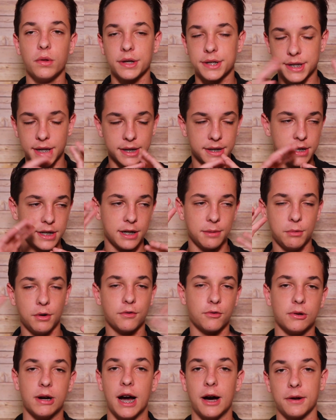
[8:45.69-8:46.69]
sun's going to
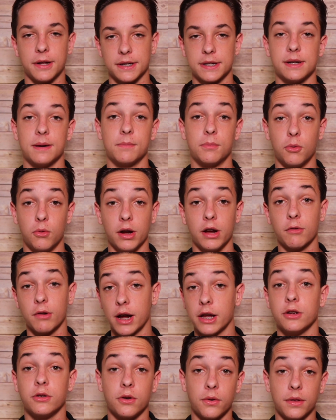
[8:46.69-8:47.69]
move around at some point,
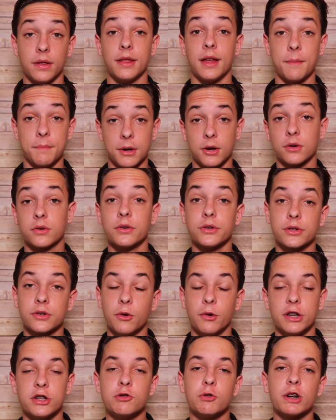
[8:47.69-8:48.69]
right, you know that that miracle is
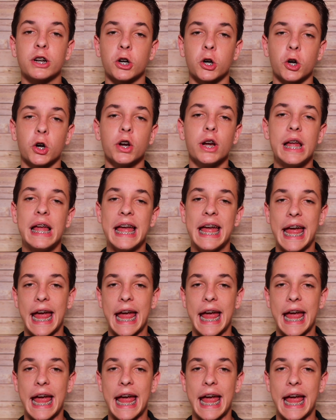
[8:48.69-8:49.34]
going to occur,